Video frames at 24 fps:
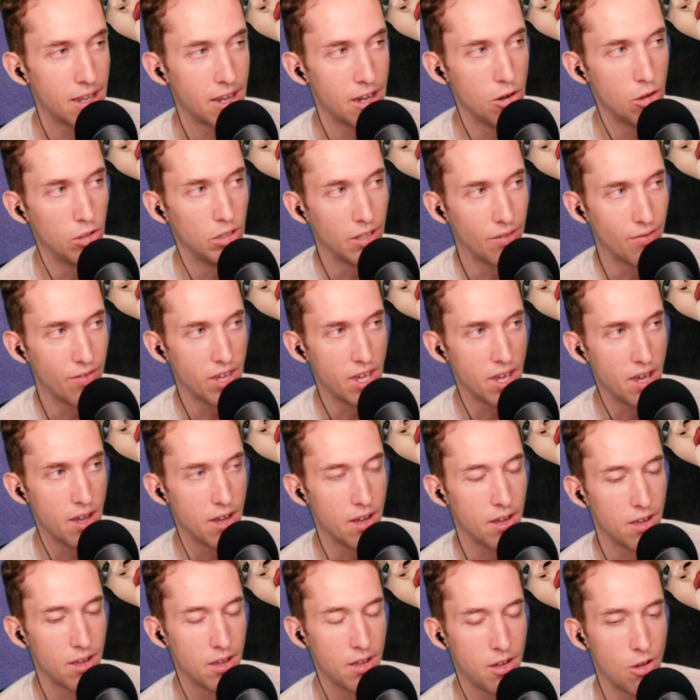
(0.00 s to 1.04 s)
You know,
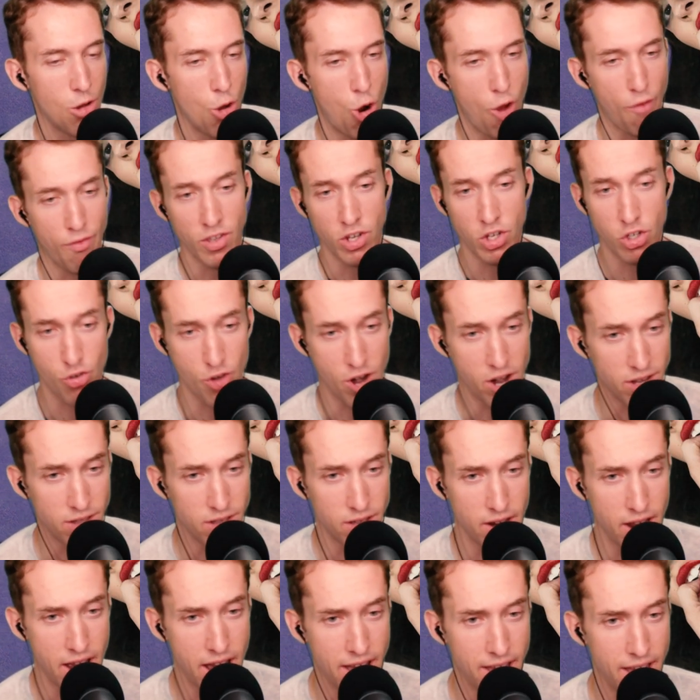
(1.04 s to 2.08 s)
Olivia, off the strength
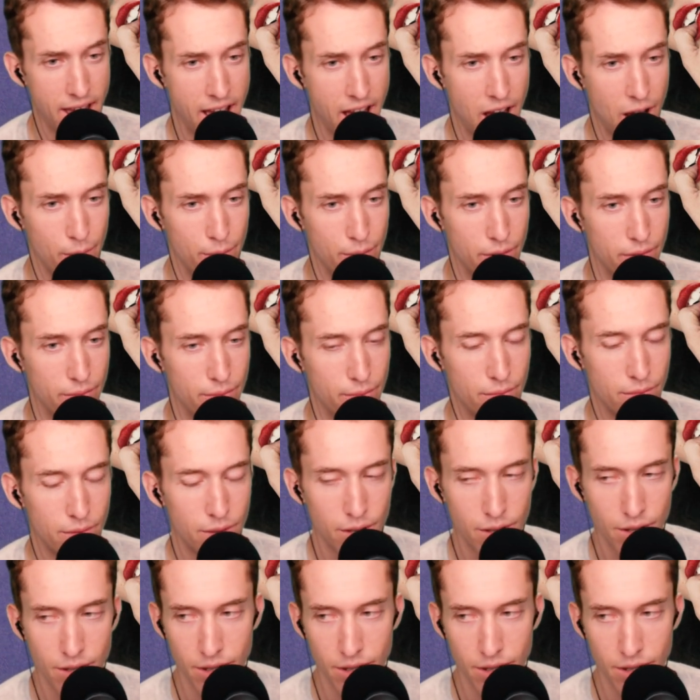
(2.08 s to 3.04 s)
of that album,